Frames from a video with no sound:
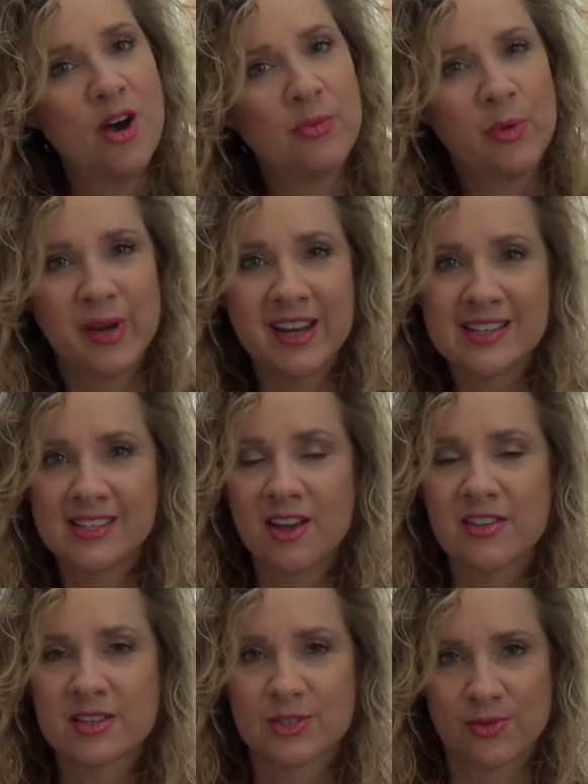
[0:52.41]
But when I saw
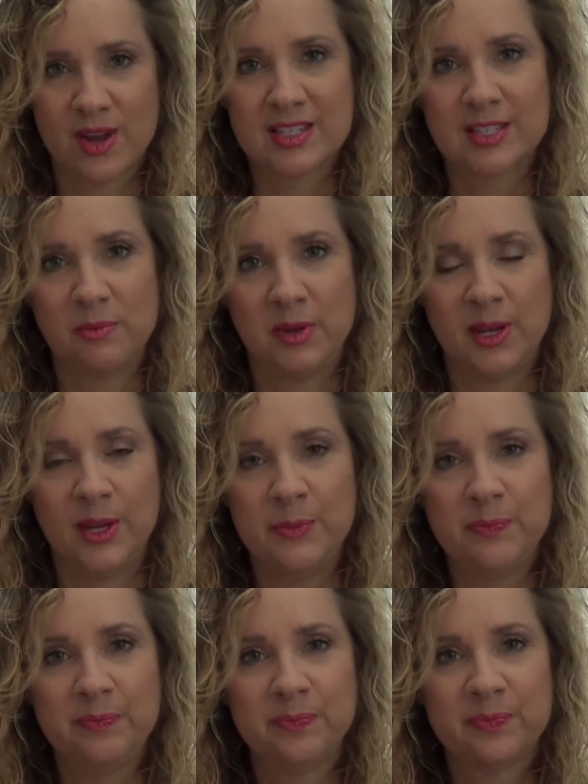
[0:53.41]
this
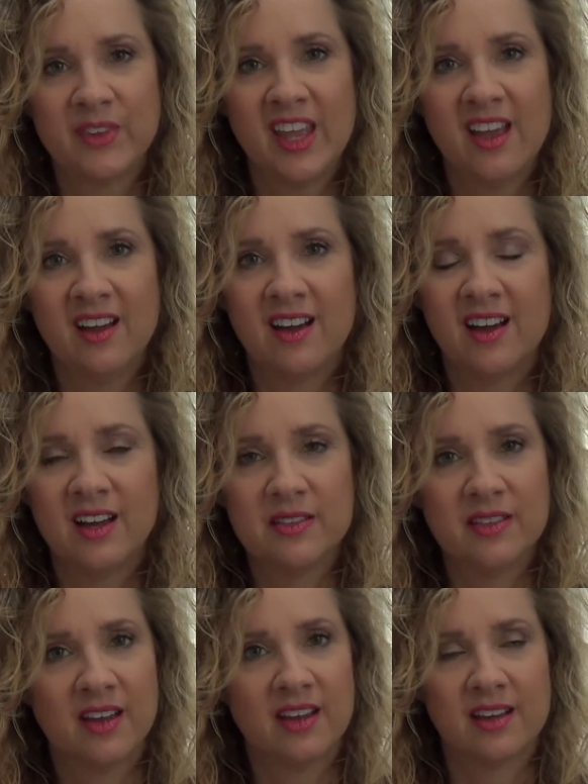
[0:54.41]
recipe, I'm
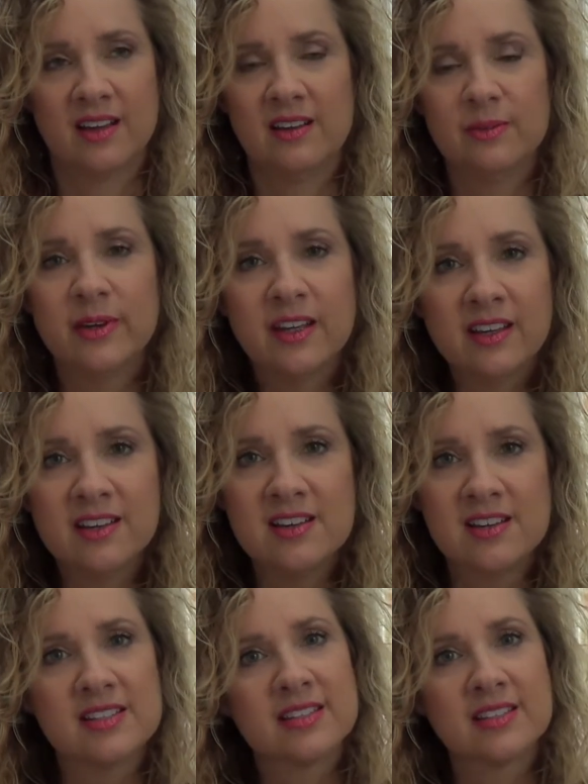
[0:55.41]
like, oh my
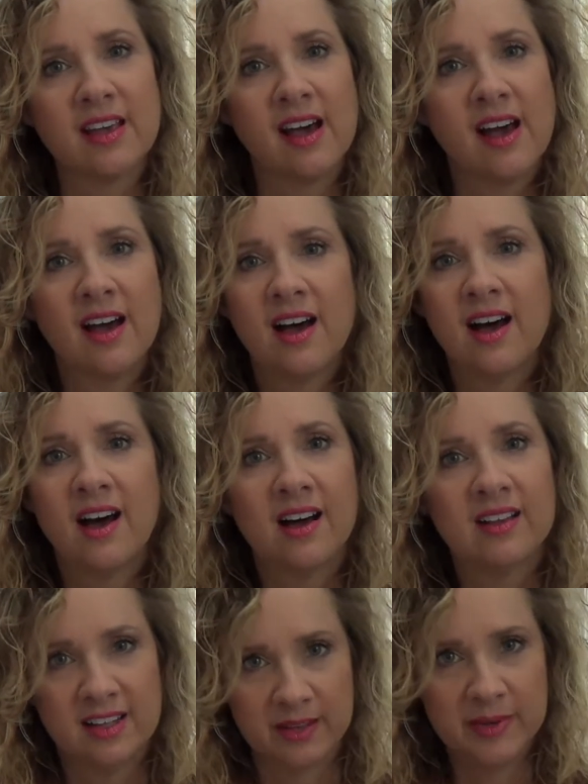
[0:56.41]
goodness,
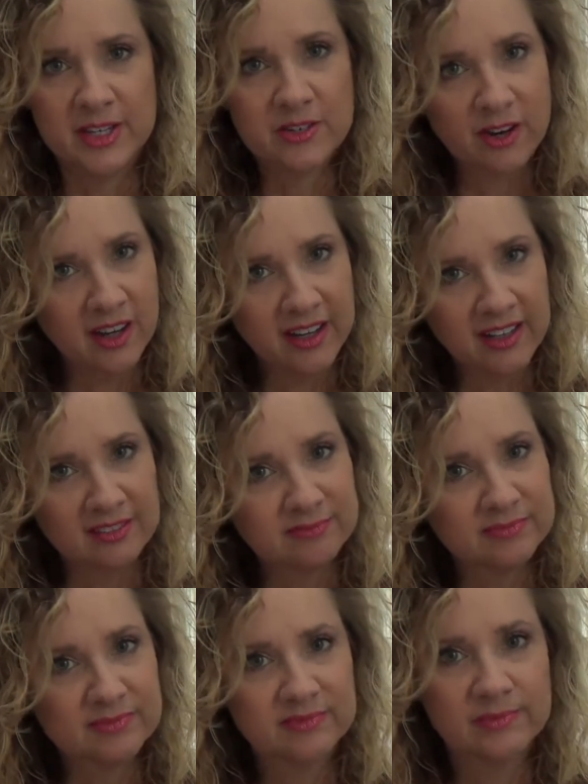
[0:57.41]
let me try it.
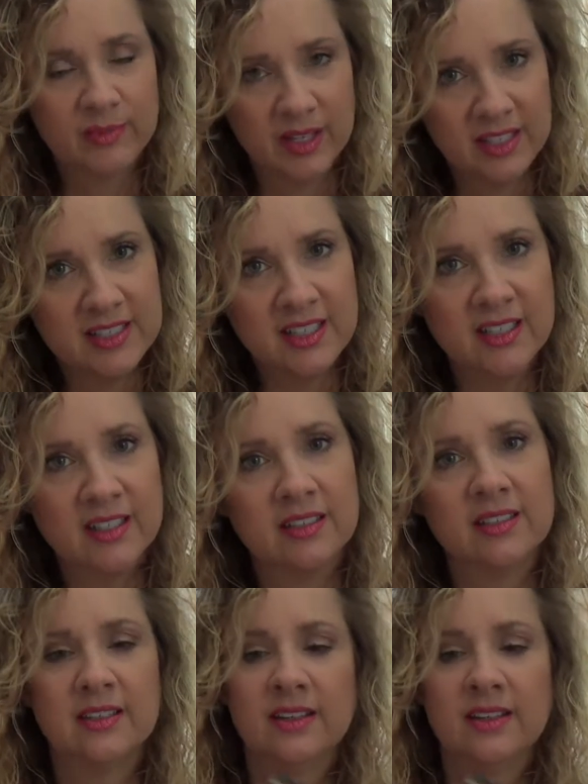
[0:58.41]
And I did.